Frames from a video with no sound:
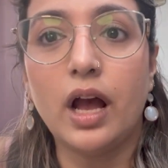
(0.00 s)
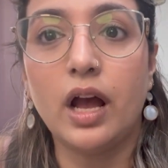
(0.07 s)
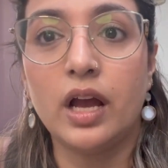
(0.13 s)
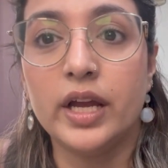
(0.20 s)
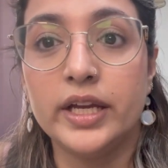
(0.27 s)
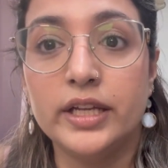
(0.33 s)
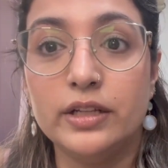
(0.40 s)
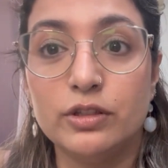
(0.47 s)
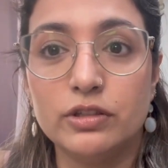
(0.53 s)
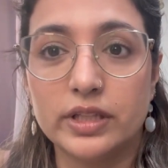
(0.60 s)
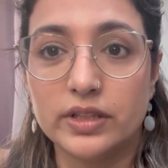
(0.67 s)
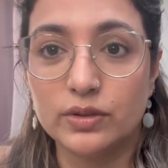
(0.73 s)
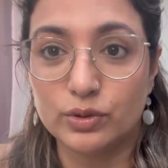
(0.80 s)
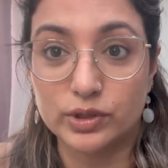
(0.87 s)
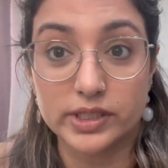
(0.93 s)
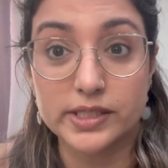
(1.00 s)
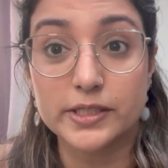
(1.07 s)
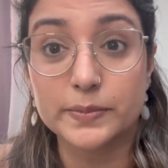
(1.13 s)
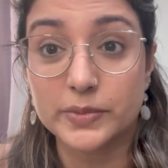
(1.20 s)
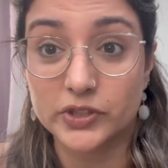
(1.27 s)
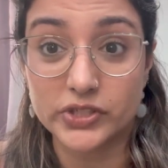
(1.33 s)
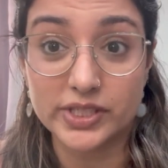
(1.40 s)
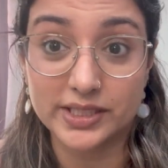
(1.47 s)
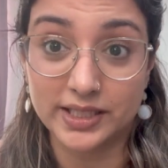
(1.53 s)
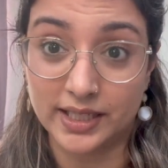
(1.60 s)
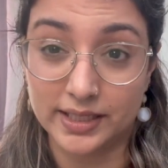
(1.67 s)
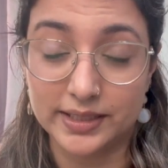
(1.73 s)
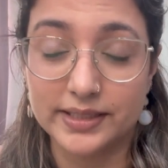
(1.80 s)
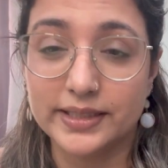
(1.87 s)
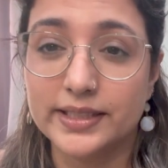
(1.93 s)
I look at the courts as
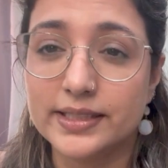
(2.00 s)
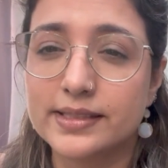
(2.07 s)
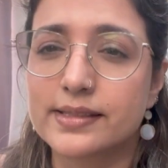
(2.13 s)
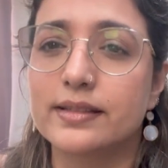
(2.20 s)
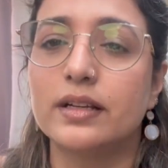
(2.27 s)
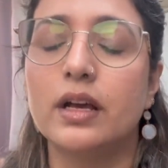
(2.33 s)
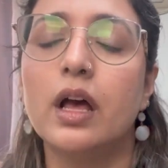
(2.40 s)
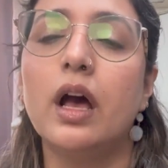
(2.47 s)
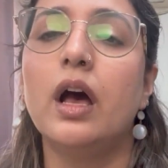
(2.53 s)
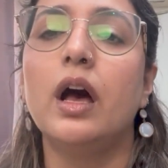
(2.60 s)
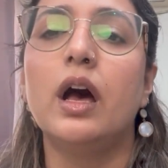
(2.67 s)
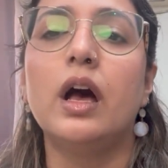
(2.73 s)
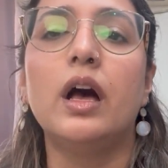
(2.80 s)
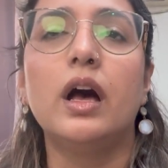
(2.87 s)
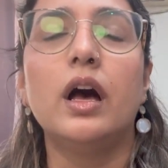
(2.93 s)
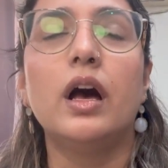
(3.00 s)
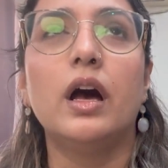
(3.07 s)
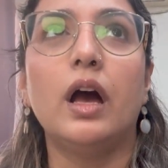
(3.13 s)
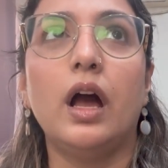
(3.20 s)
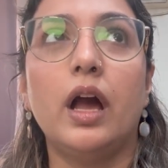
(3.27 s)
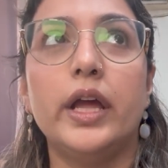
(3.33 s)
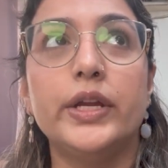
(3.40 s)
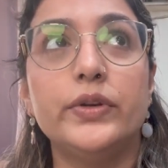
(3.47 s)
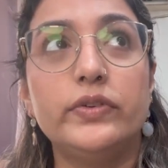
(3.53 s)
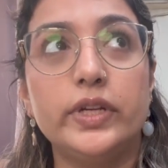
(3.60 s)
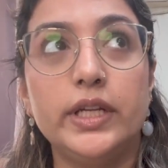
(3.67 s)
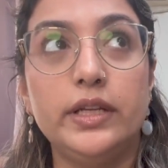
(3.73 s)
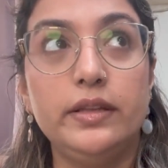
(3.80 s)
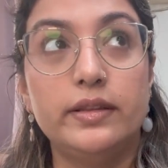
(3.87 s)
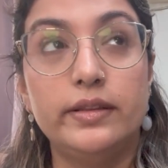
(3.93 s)
personalities. I
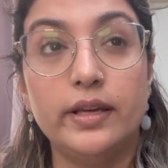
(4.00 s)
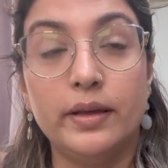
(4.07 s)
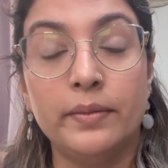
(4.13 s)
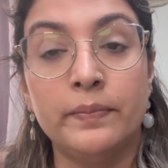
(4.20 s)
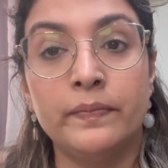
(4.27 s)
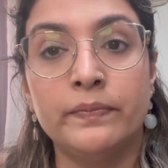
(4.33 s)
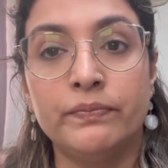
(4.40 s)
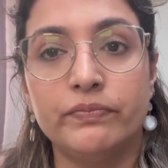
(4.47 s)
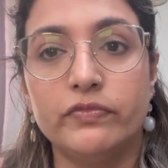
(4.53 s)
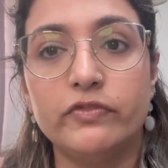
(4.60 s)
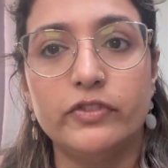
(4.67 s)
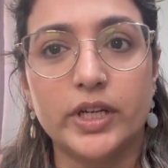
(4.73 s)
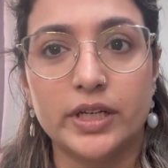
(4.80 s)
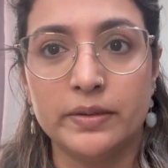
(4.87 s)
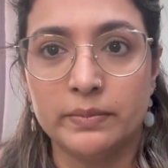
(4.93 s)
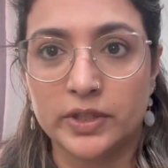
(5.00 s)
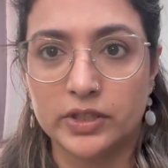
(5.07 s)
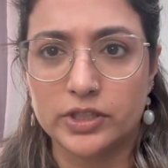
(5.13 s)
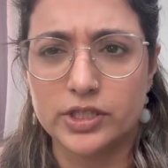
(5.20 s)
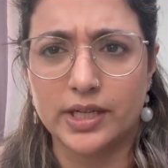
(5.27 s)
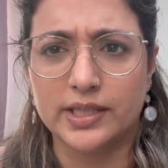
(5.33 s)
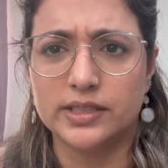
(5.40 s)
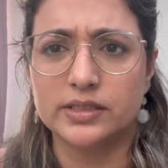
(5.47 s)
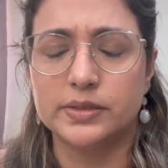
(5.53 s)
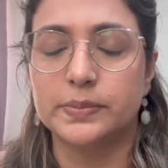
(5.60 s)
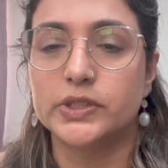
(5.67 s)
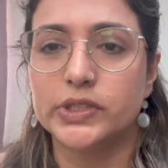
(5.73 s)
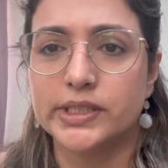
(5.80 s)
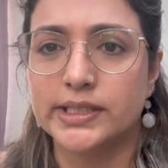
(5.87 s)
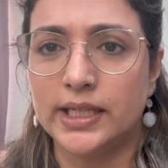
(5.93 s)
read them very much as
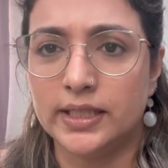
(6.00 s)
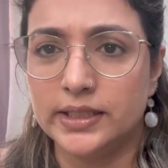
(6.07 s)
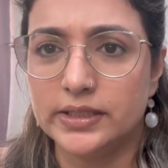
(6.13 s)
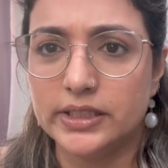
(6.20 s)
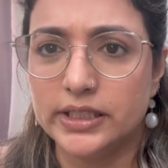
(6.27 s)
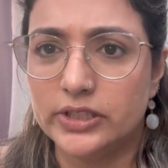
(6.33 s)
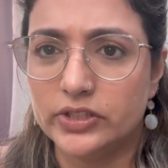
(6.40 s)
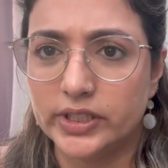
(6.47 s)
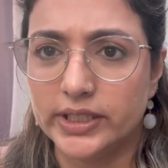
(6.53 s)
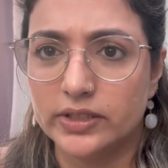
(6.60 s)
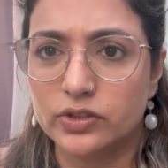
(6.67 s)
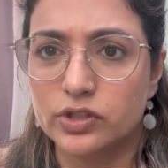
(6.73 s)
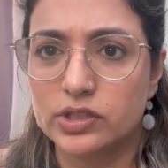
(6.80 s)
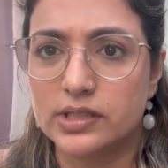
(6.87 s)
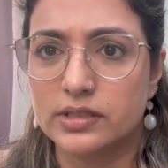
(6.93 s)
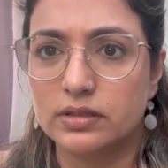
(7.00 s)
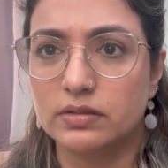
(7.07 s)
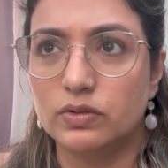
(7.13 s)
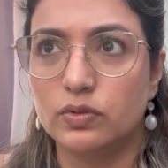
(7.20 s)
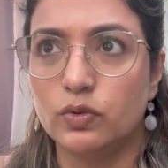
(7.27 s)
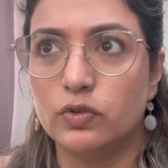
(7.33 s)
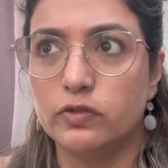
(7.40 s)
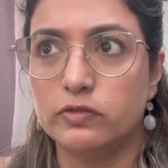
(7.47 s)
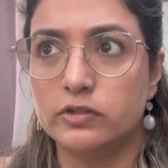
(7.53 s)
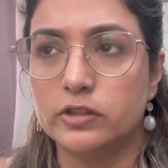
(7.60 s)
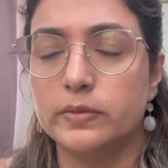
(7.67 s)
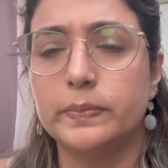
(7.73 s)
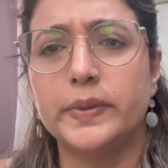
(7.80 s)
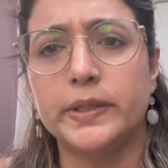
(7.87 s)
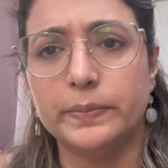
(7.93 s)
personality traits
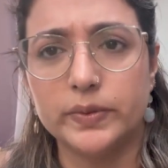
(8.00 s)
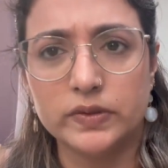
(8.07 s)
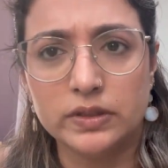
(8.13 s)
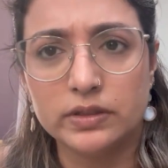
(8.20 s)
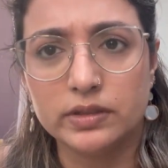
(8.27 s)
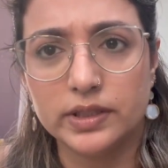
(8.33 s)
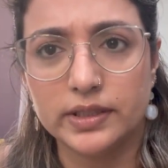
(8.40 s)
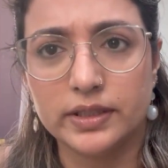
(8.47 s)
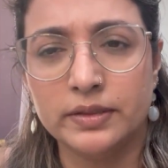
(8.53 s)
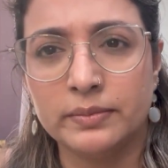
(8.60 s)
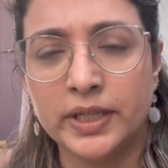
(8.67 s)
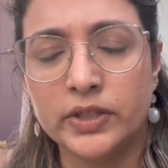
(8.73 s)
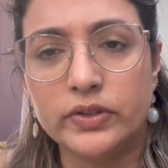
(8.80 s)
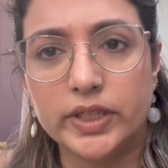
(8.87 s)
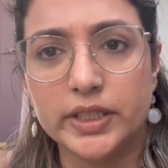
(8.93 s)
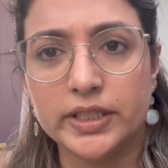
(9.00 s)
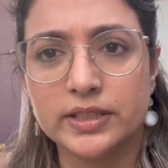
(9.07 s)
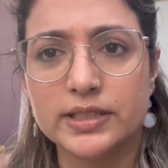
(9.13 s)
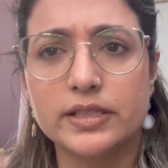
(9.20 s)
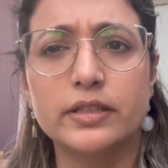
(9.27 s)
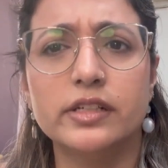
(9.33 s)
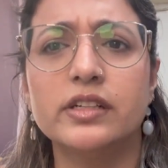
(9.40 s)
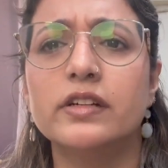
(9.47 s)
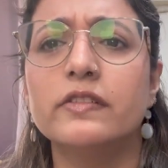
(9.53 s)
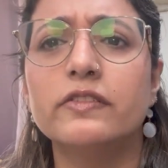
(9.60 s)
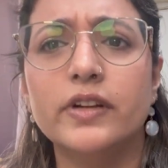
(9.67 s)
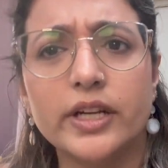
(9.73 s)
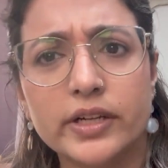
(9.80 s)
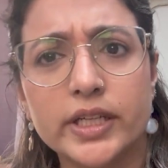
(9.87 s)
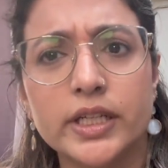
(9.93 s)
over people in my readings. There are
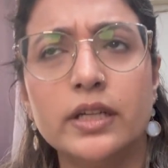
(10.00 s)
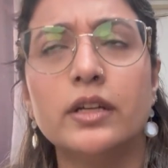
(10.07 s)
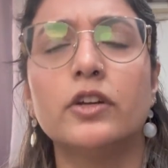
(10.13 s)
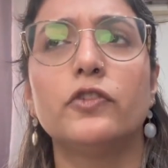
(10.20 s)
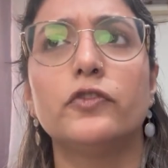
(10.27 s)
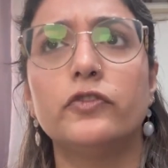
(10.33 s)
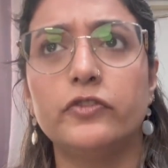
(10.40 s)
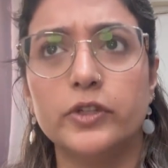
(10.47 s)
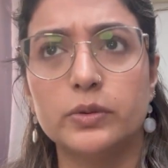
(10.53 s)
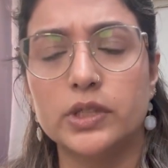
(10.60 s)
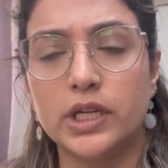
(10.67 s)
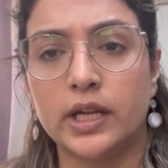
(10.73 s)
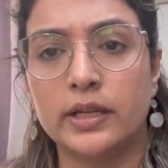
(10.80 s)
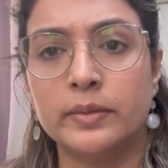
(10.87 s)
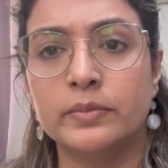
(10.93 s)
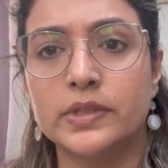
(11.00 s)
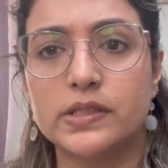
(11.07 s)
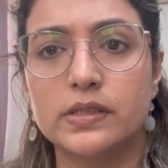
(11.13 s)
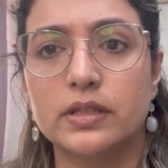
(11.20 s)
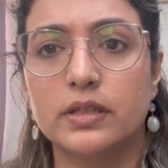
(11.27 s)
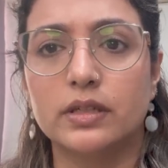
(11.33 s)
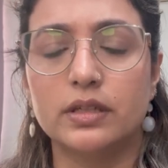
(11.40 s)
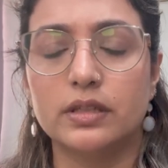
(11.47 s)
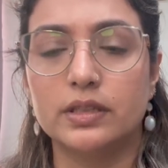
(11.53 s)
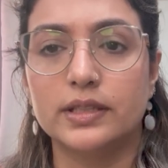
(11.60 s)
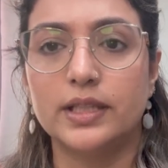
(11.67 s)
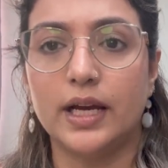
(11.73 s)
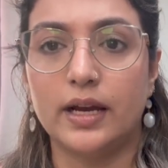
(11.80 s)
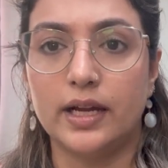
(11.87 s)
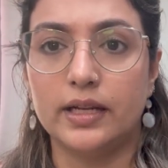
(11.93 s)
very few times
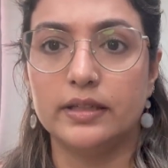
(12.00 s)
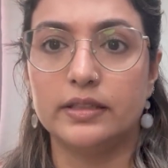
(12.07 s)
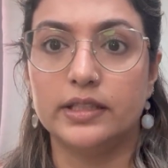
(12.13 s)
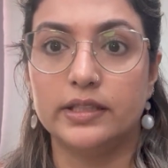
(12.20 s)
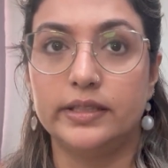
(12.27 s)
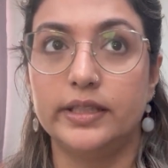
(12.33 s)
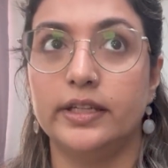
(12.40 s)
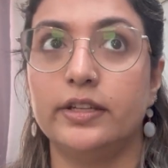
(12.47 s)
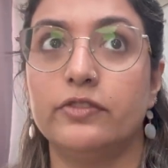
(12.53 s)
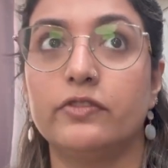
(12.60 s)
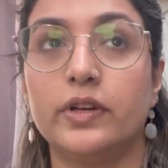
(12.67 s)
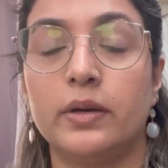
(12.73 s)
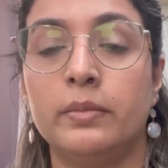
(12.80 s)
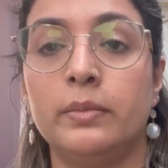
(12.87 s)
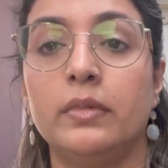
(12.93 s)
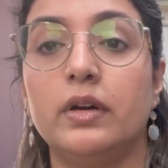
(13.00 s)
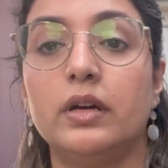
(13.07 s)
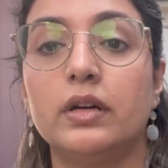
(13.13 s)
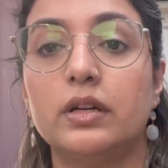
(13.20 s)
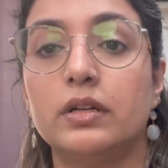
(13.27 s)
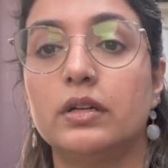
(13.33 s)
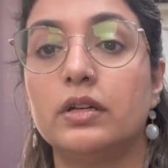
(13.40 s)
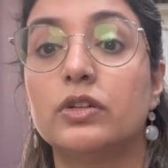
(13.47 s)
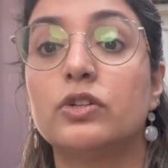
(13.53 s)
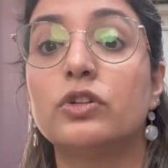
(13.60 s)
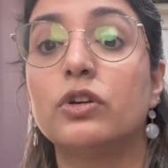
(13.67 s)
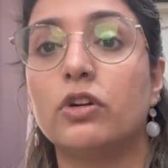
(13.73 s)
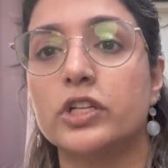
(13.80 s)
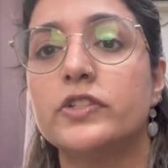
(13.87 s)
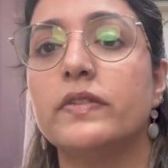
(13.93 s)
that they have come
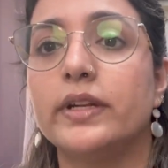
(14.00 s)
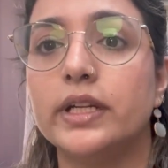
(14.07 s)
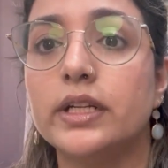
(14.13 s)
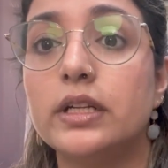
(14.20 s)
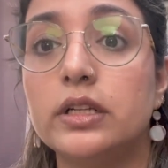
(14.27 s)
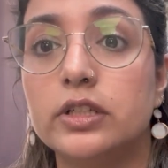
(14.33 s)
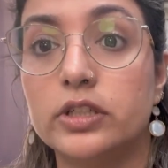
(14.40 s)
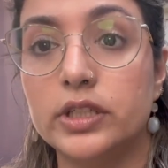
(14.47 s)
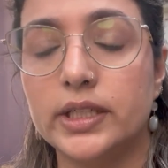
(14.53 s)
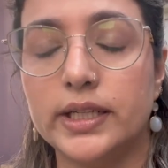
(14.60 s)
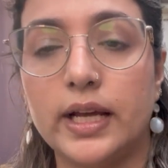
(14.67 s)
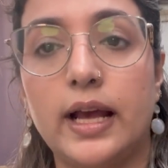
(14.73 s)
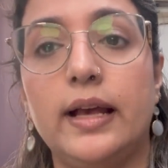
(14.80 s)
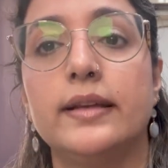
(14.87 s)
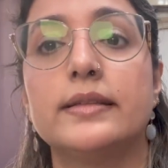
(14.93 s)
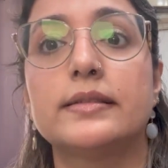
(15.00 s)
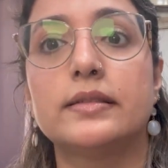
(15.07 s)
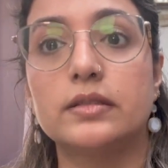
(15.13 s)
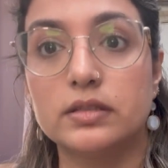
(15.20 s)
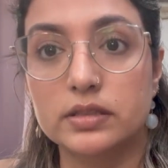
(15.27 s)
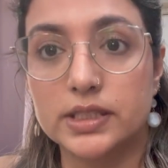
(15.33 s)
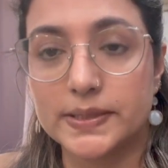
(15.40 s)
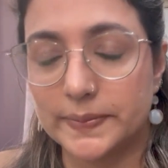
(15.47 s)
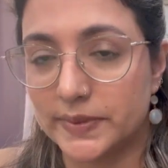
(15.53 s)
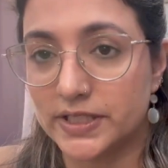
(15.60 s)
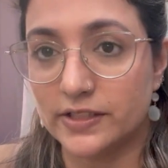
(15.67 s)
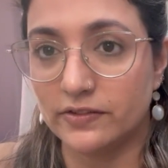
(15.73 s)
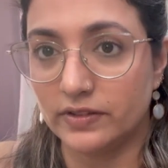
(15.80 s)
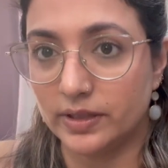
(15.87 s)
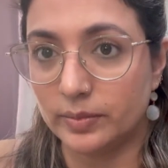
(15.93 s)
across very clearly as a
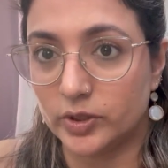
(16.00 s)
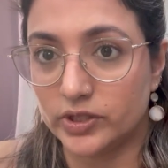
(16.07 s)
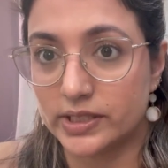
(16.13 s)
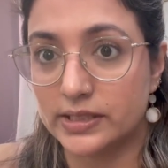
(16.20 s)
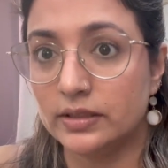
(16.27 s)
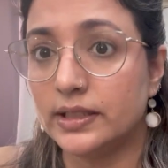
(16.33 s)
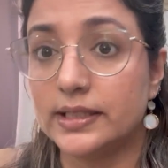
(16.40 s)
specific person.